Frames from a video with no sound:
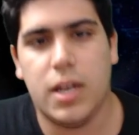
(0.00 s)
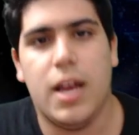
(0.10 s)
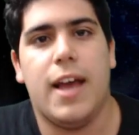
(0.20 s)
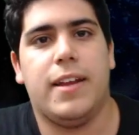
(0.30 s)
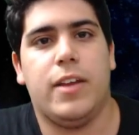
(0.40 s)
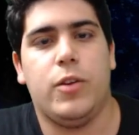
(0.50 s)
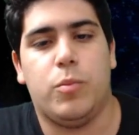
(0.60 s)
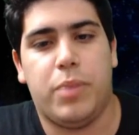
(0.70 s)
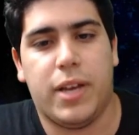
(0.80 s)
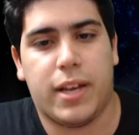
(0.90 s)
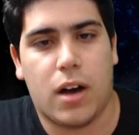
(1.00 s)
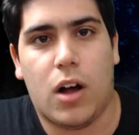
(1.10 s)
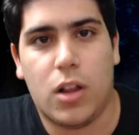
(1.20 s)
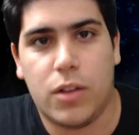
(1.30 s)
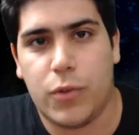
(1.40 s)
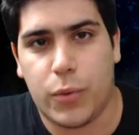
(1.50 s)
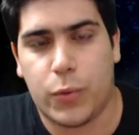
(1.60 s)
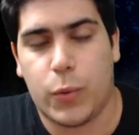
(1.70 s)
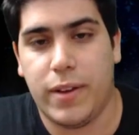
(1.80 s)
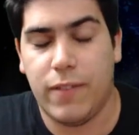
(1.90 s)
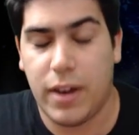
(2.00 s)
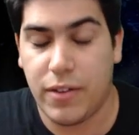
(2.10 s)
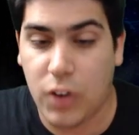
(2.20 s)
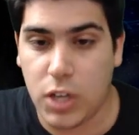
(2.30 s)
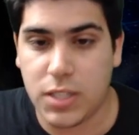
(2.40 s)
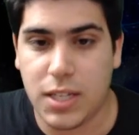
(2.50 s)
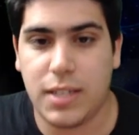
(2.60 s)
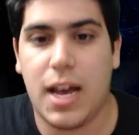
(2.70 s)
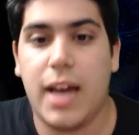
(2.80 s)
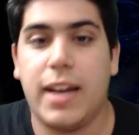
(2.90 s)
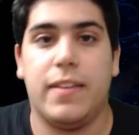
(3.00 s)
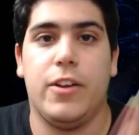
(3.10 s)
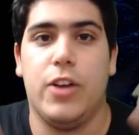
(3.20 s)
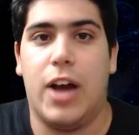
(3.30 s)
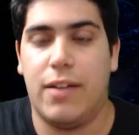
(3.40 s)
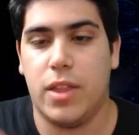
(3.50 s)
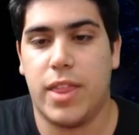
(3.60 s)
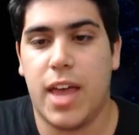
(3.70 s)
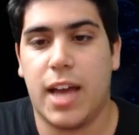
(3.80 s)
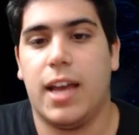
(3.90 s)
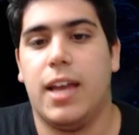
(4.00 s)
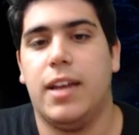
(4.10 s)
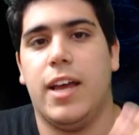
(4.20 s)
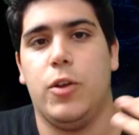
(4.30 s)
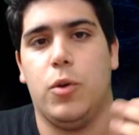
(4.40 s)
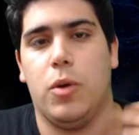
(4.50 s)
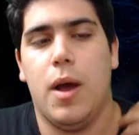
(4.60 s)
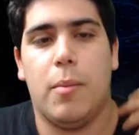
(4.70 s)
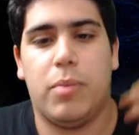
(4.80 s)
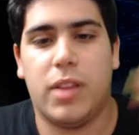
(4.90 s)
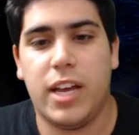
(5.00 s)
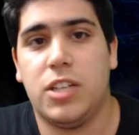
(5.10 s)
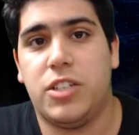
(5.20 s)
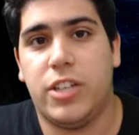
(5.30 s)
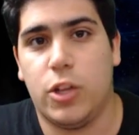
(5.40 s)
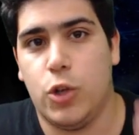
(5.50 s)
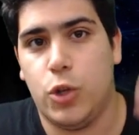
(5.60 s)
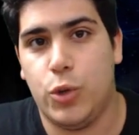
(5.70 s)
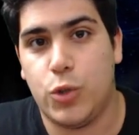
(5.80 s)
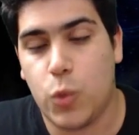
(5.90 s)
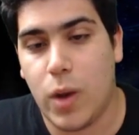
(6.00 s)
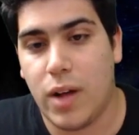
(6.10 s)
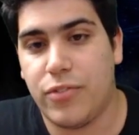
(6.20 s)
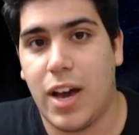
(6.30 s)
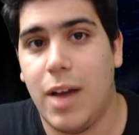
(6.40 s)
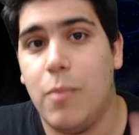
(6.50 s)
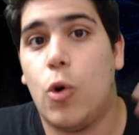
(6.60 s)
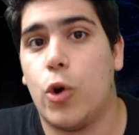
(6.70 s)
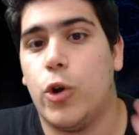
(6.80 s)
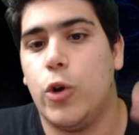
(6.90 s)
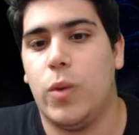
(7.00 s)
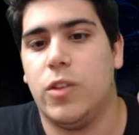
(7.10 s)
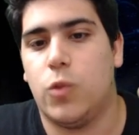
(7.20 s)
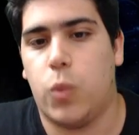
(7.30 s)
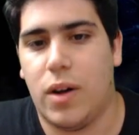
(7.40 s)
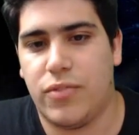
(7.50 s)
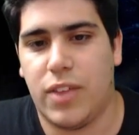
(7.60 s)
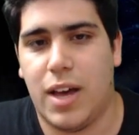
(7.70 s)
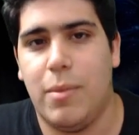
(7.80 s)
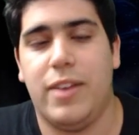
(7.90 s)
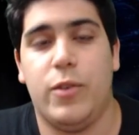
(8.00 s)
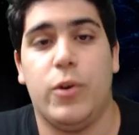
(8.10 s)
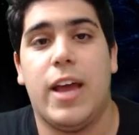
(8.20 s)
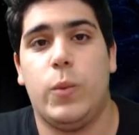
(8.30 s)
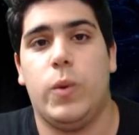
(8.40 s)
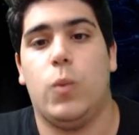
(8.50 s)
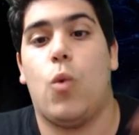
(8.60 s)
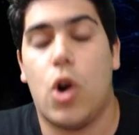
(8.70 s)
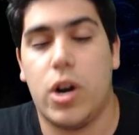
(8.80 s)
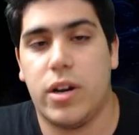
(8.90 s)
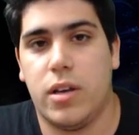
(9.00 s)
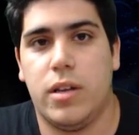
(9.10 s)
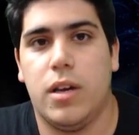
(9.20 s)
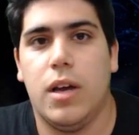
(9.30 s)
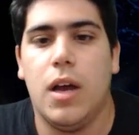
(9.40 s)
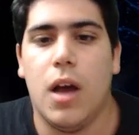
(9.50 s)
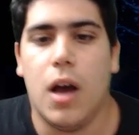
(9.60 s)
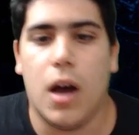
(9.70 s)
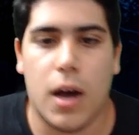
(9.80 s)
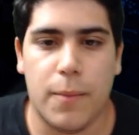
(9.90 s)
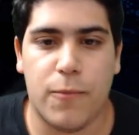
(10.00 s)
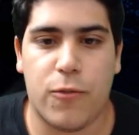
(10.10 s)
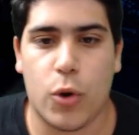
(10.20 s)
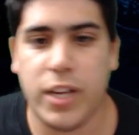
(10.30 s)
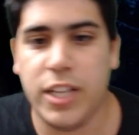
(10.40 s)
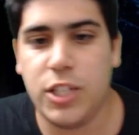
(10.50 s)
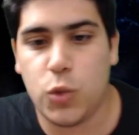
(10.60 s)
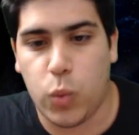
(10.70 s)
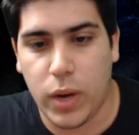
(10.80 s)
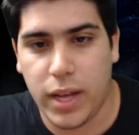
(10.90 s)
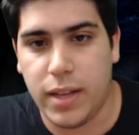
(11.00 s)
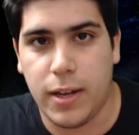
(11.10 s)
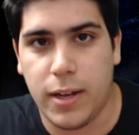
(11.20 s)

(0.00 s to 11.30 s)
and then you pick all of your 25 cards like that, and then you have a deck, and then you play until you lose 12 time or you win 12 time, and you get rewarded for each win